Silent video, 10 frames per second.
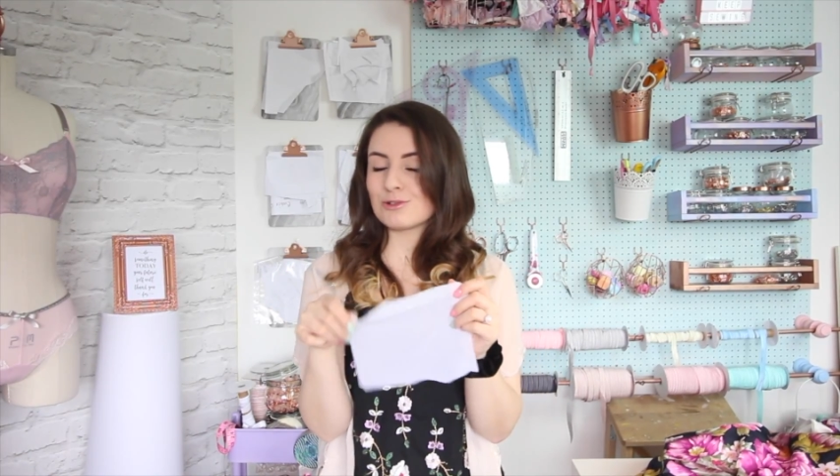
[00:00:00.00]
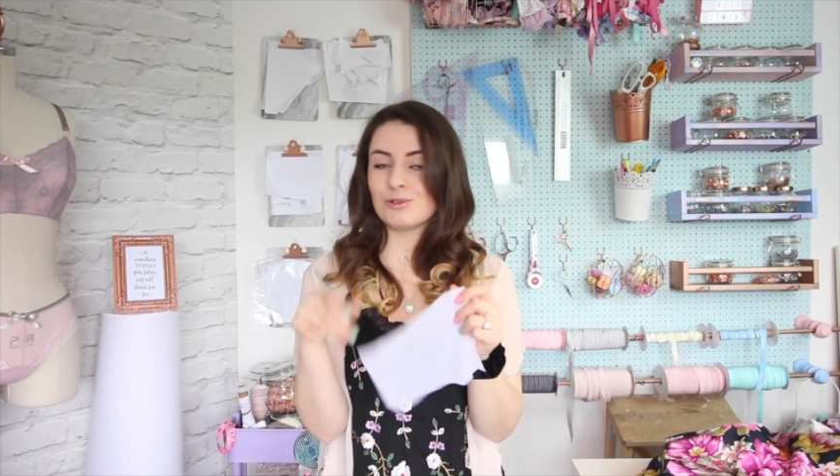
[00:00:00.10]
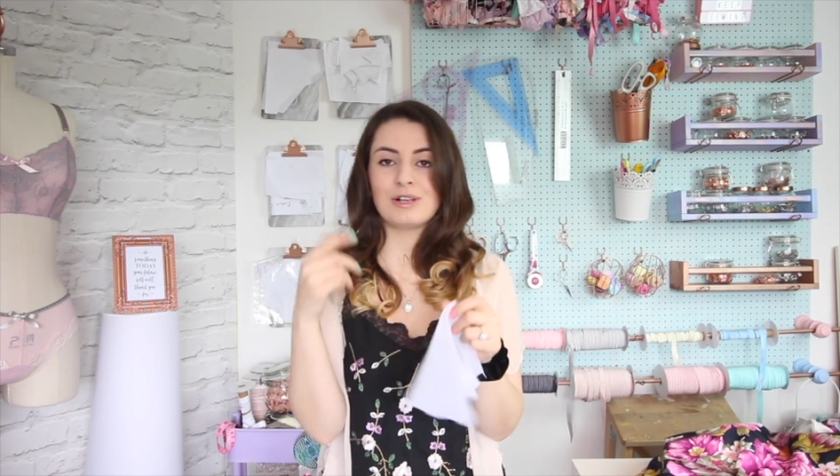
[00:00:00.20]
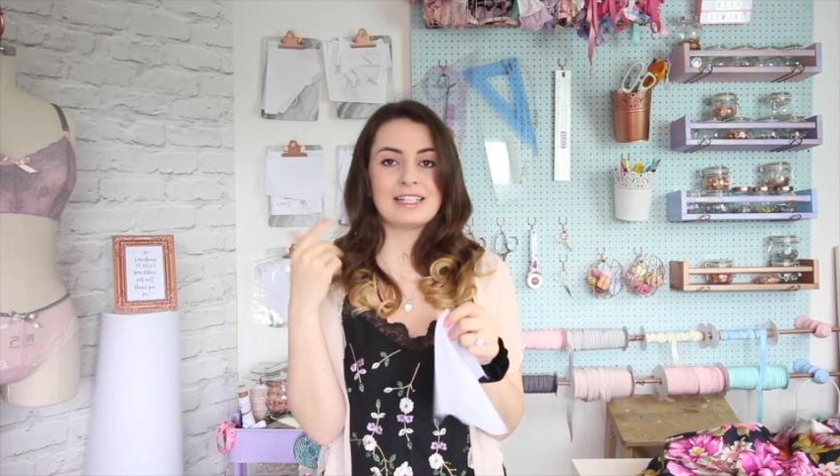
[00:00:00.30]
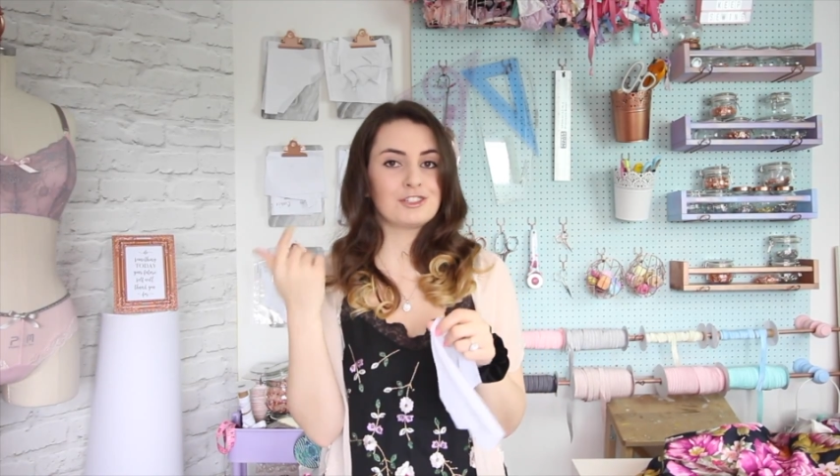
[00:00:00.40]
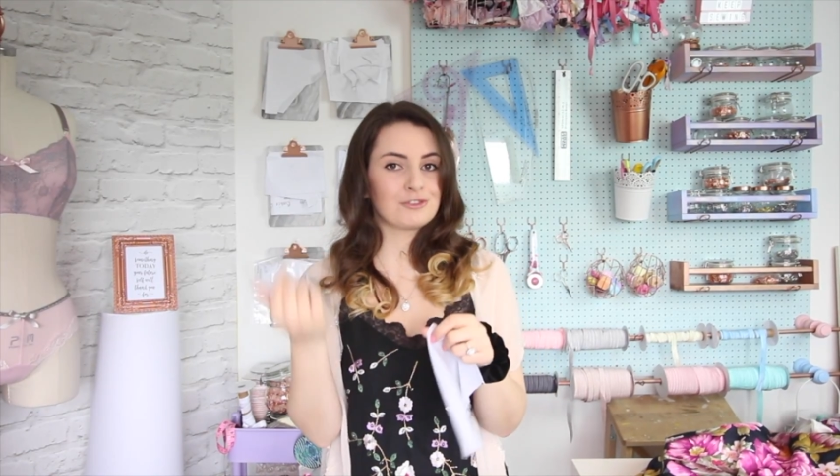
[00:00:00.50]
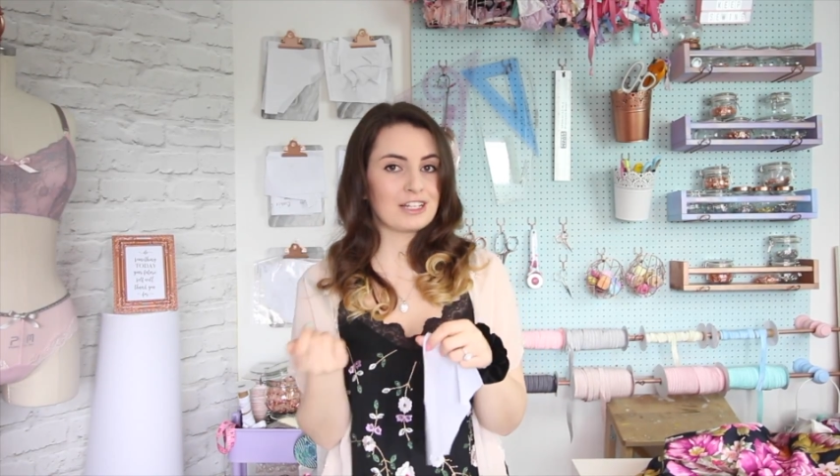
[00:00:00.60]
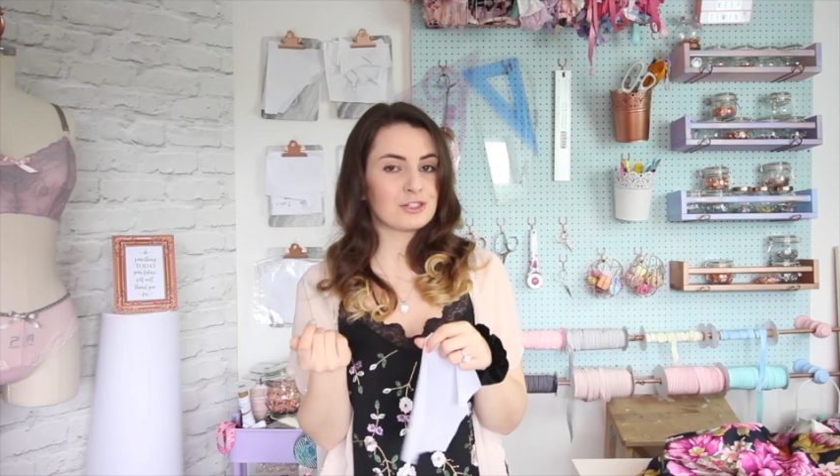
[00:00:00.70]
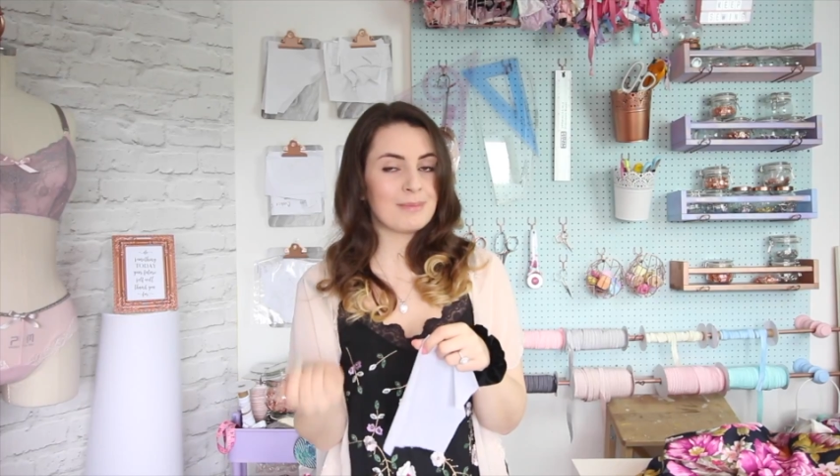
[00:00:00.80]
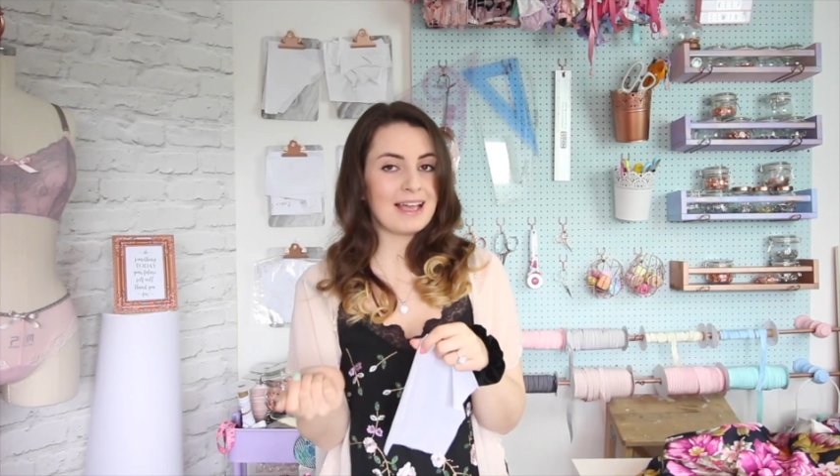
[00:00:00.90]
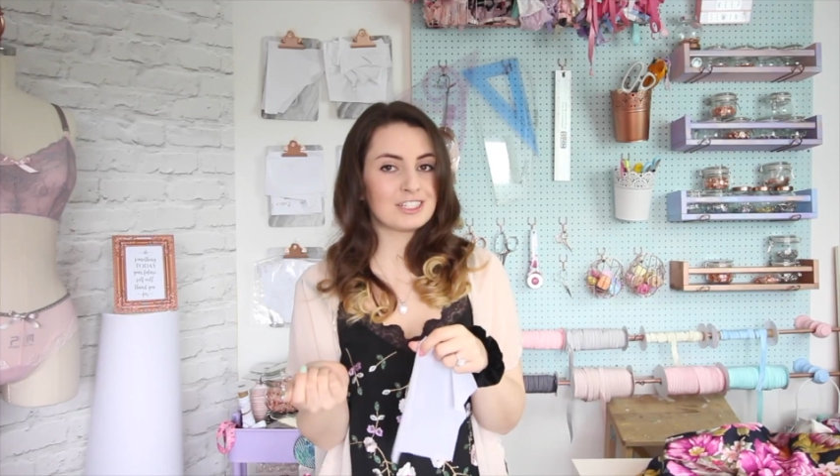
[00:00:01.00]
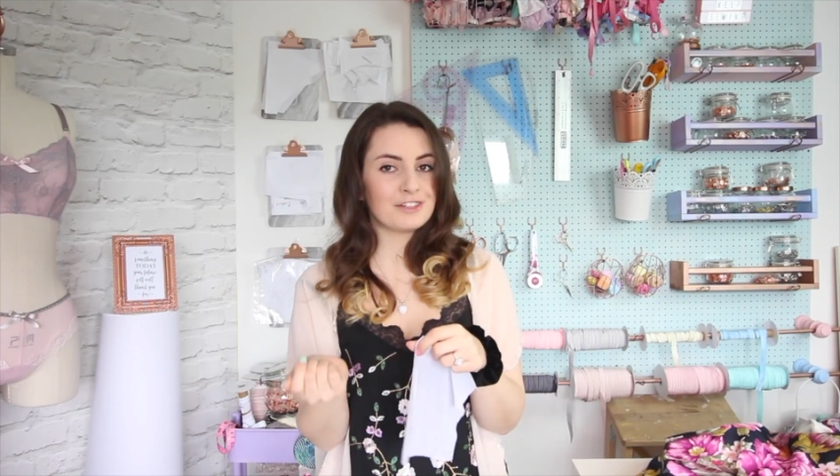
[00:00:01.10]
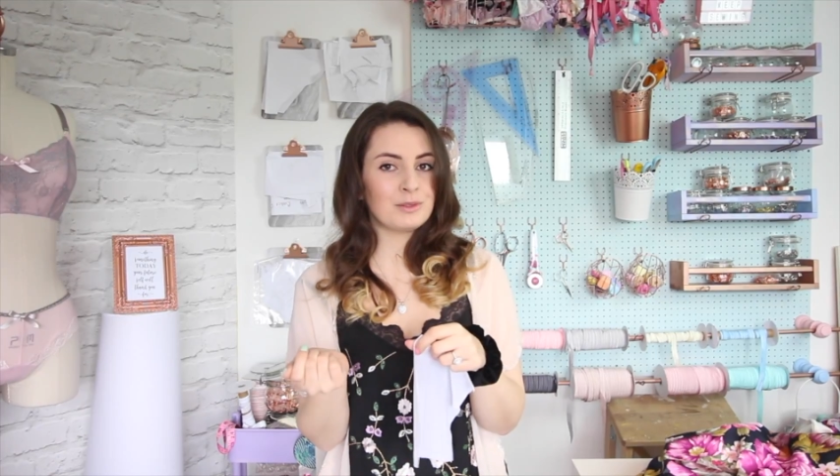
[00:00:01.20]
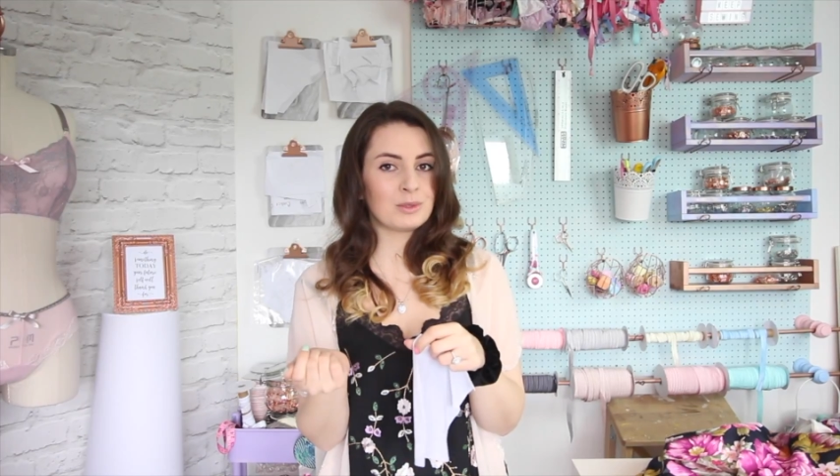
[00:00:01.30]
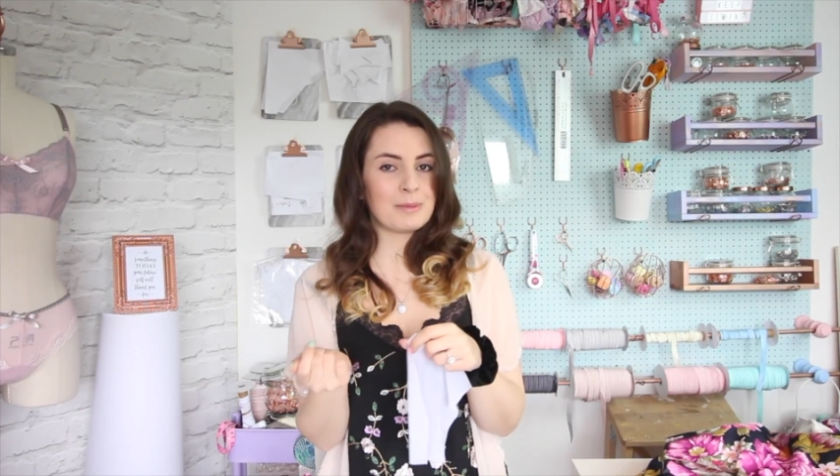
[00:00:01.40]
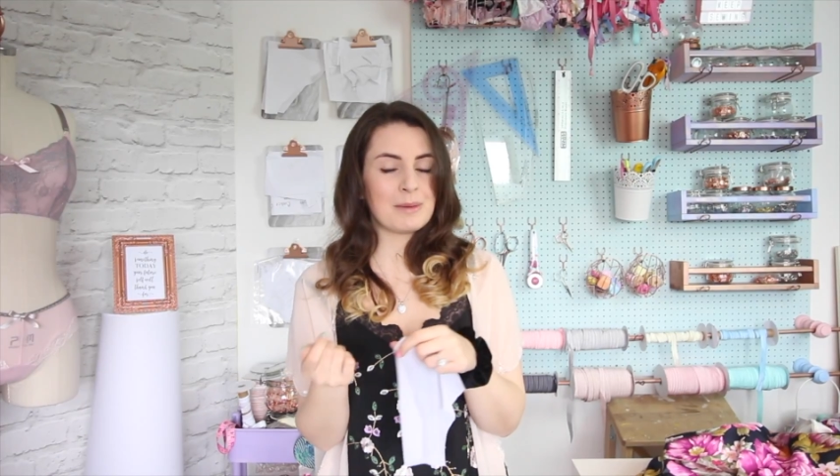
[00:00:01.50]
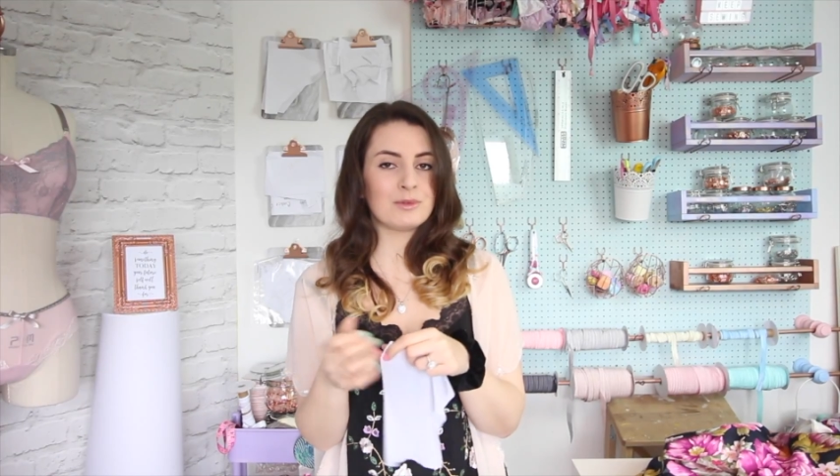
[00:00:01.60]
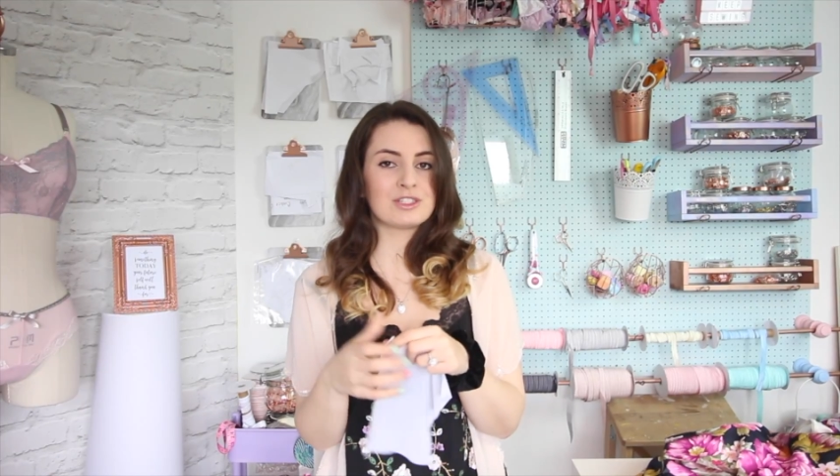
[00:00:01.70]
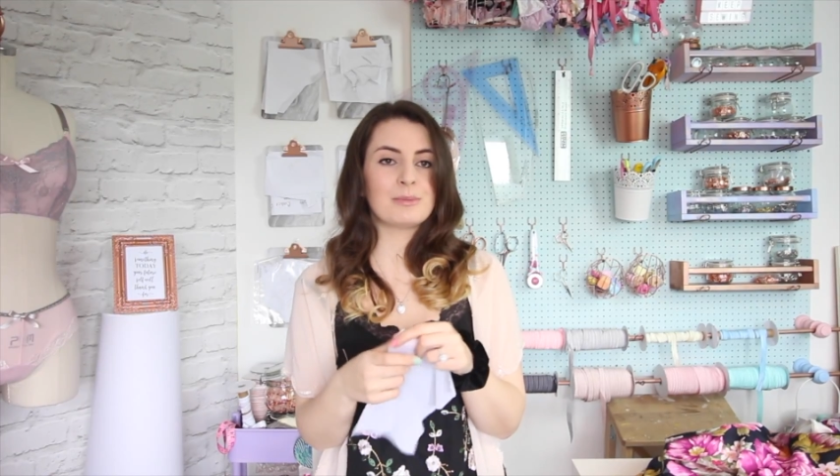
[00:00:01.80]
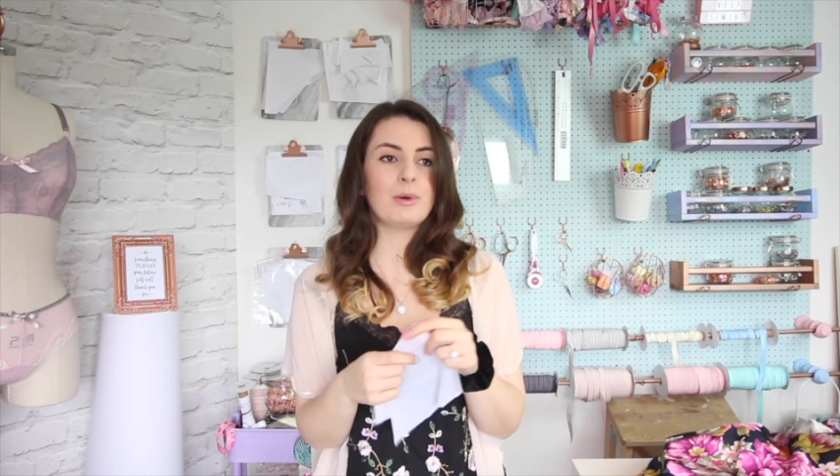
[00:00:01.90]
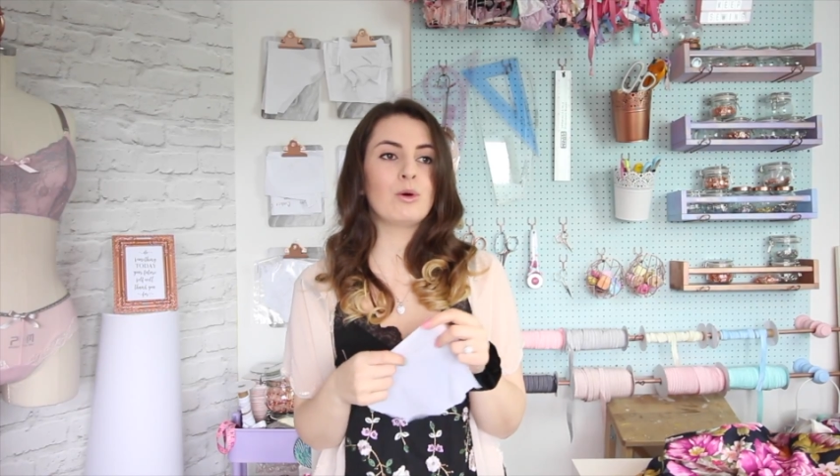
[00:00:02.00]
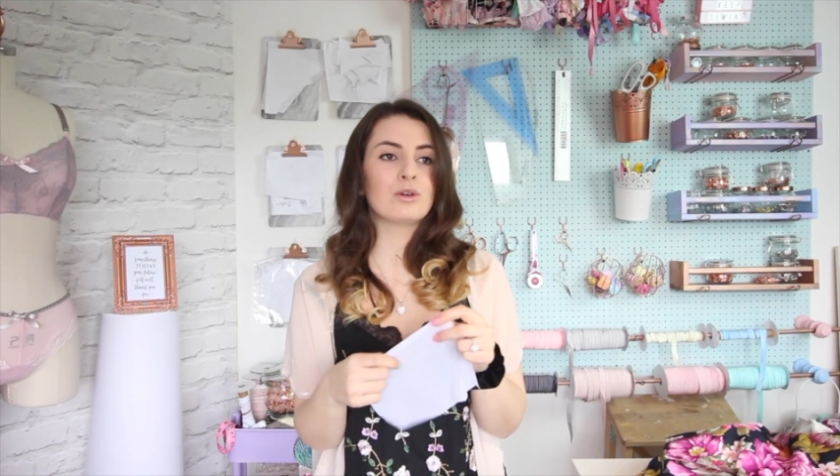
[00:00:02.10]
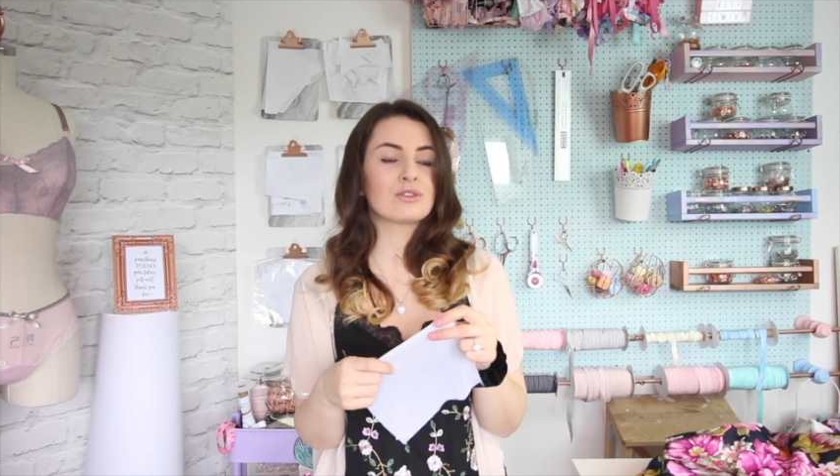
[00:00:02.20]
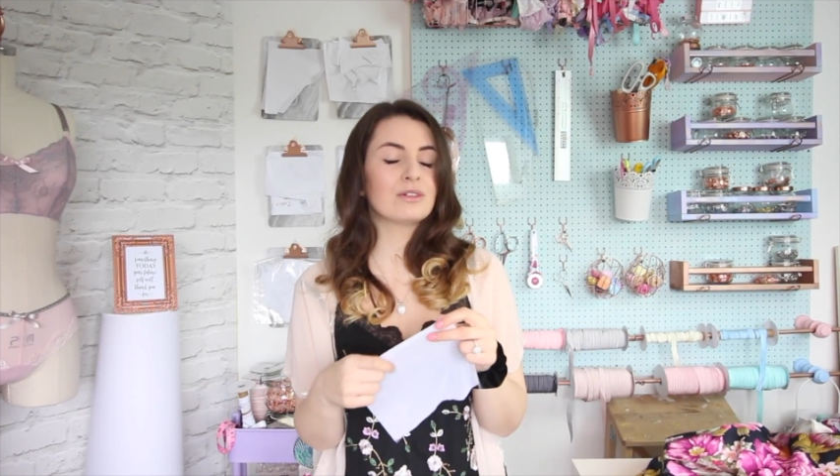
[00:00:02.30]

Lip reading: or a stretch mesh if you want a bit more support,